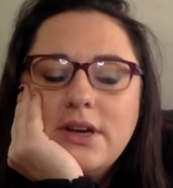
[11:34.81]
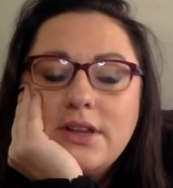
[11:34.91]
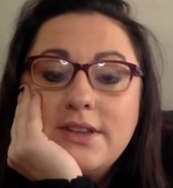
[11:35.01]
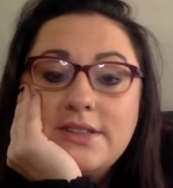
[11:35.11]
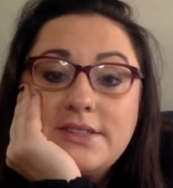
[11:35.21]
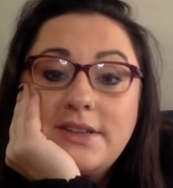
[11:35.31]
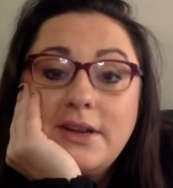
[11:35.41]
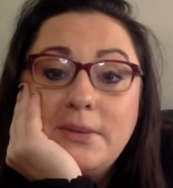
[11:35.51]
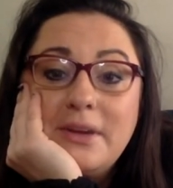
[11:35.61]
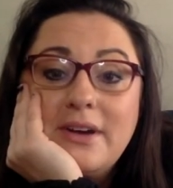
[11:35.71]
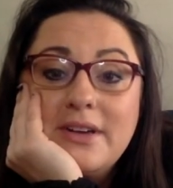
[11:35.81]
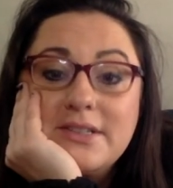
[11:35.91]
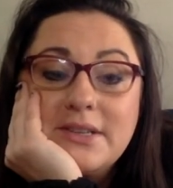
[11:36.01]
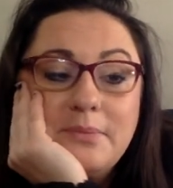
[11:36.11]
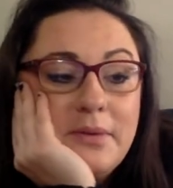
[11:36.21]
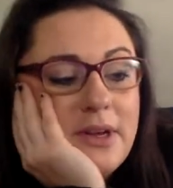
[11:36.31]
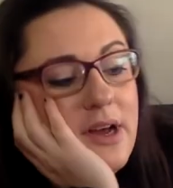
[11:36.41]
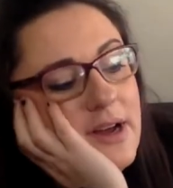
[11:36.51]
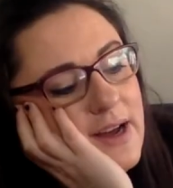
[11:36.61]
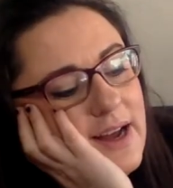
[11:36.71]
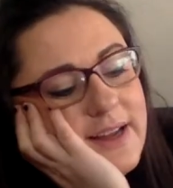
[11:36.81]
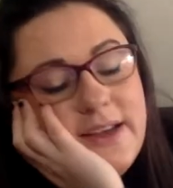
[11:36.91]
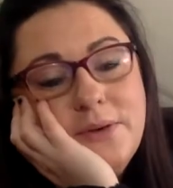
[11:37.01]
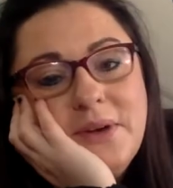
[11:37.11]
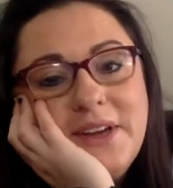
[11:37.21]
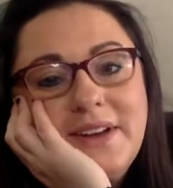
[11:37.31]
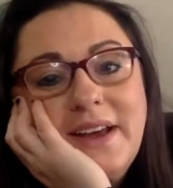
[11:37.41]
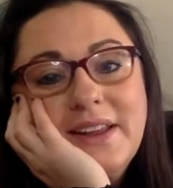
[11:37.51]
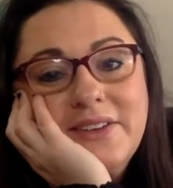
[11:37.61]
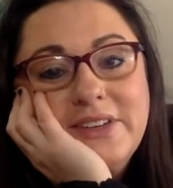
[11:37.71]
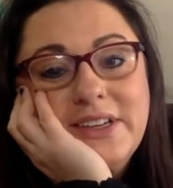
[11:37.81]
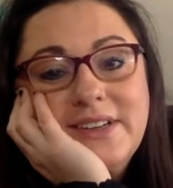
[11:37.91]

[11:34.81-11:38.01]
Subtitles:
This is gonna be awesome. I can't wait. I love it.